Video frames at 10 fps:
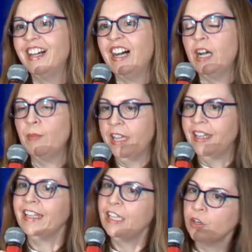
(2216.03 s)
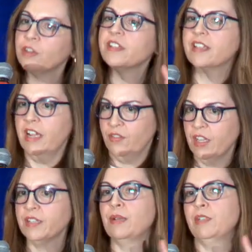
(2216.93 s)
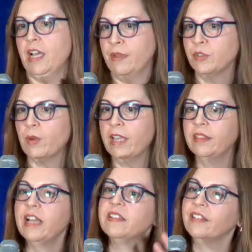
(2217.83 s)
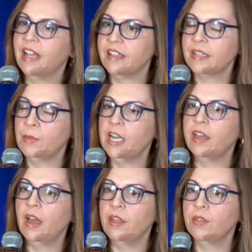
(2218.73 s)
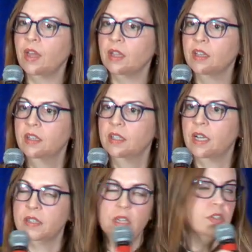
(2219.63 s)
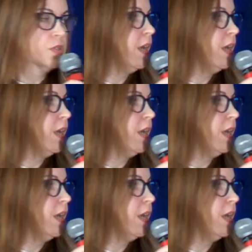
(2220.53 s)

Um, I, I, hear this kind of thing sometimes, right? Less and less. I mean, I, I think uh, Steve is